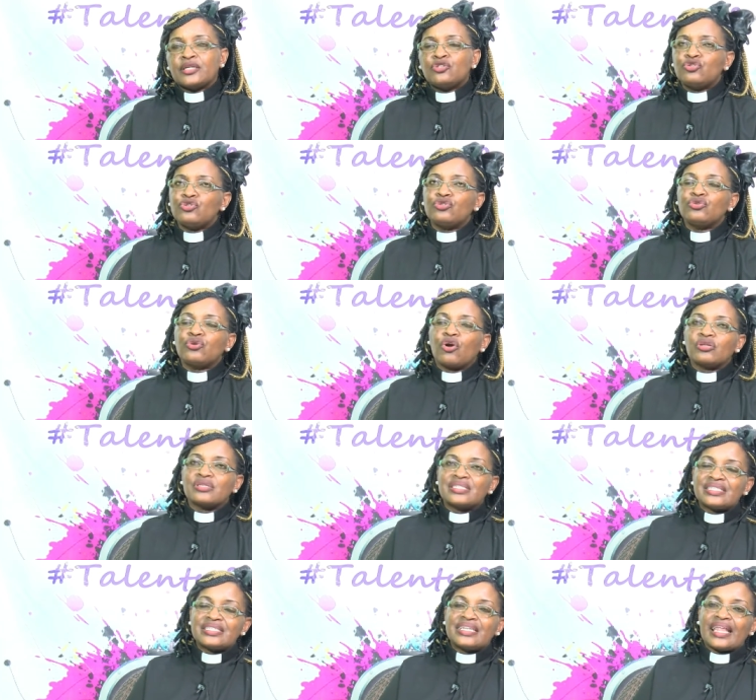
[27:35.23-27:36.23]
Do you
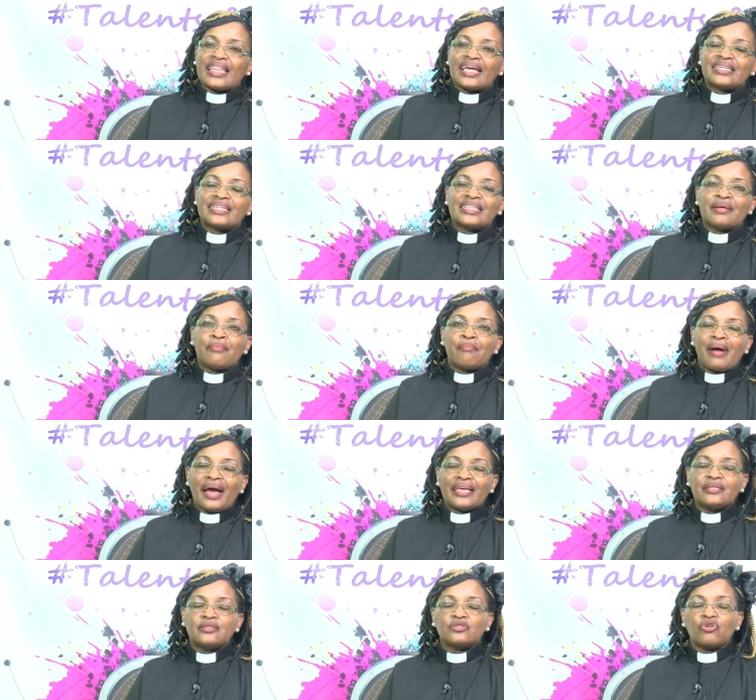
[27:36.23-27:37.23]
consider that the
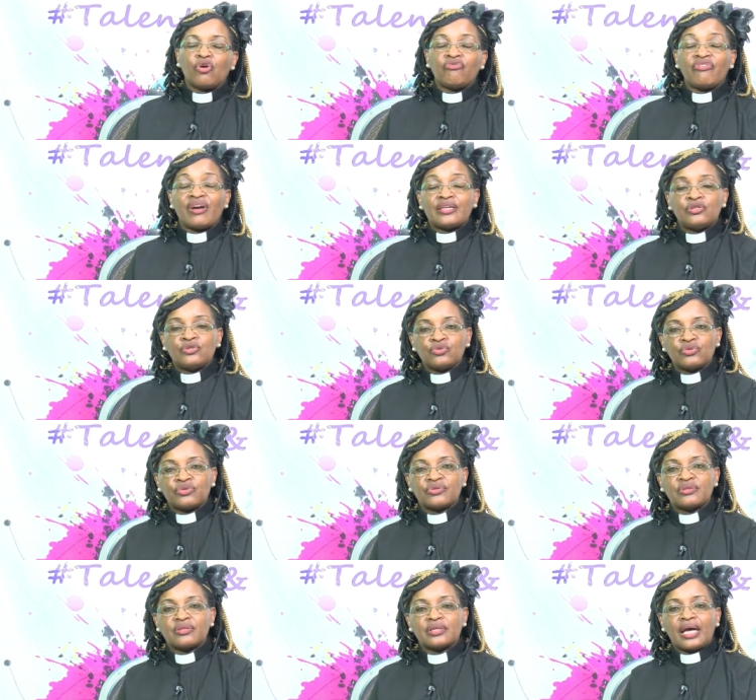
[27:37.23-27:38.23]
minds of our
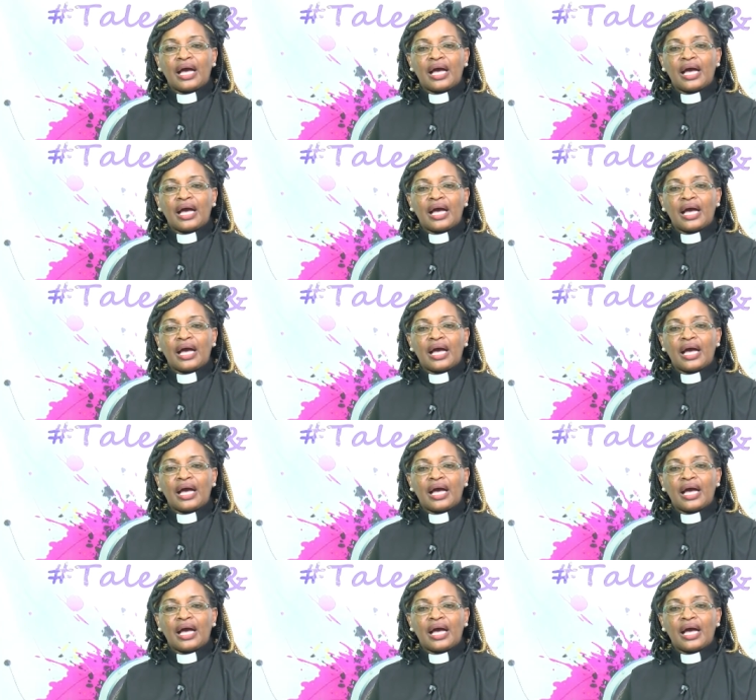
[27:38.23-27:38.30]
youth